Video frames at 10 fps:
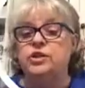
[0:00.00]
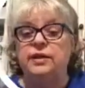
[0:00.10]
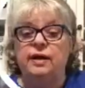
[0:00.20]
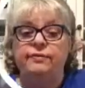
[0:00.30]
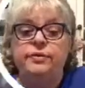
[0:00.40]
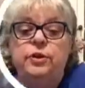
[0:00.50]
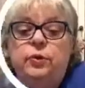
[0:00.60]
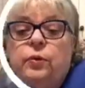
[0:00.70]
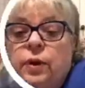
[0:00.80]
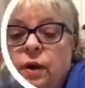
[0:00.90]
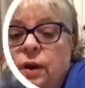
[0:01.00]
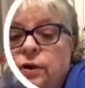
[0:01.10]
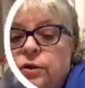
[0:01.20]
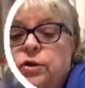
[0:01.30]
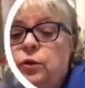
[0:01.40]
enough to
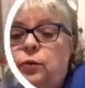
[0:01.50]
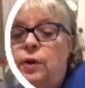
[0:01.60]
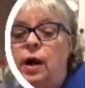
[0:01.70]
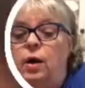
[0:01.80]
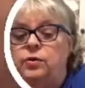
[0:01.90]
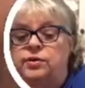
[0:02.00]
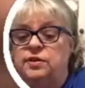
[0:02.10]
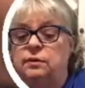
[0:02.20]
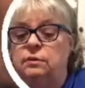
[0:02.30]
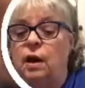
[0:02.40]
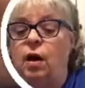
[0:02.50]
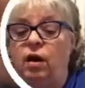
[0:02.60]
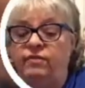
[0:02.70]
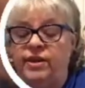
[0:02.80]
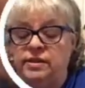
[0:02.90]
host all
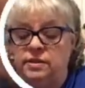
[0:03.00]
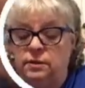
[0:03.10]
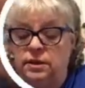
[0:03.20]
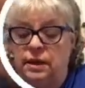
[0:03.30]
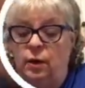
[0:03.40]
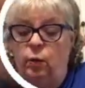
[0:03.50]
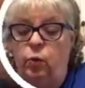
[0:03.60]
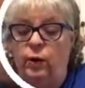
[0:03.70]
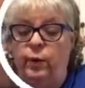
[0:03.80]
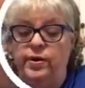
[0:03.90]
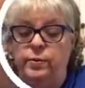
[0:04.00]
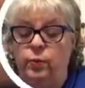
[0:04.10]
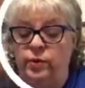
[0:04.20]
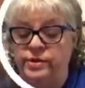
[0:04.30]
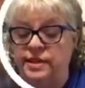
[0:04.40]
of us, you know, where
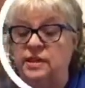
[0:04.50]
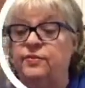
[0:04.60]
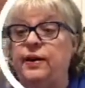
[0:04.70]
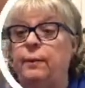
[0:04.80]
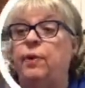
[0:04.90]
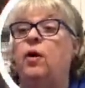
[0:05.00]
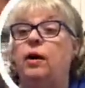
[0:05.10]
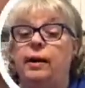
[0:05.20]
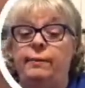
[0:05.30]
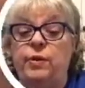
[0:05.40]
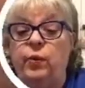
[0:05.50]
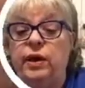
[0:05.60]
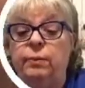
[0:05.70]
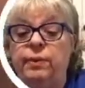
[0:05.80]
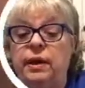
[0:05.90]
we're 6 feet apart. I mean, we
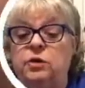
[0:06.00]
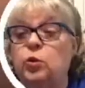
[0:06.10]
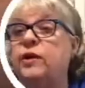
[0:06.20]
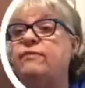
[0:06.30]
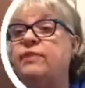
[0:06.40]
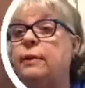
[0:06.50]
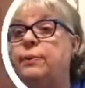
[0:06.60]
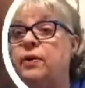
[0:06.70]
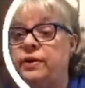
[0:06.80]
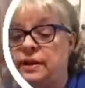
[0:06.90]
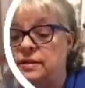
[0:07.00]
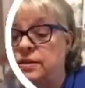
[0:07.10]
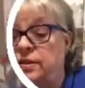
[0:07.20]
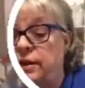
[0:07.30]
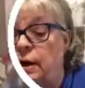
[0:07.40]
could be 20 feet apart in that
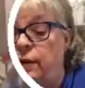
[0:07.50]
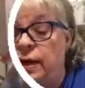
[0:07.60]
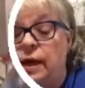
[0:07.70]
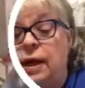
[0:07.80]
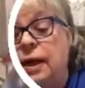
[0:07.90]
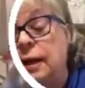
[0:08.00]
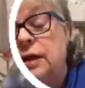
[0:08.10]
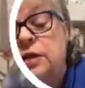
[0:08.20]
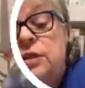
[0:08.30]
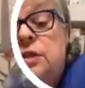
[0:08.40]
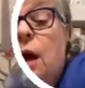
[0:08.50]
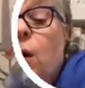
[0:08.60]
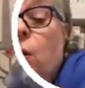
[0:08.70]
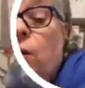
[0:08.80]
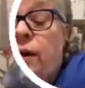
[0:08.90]
studio.
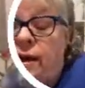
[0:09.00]
So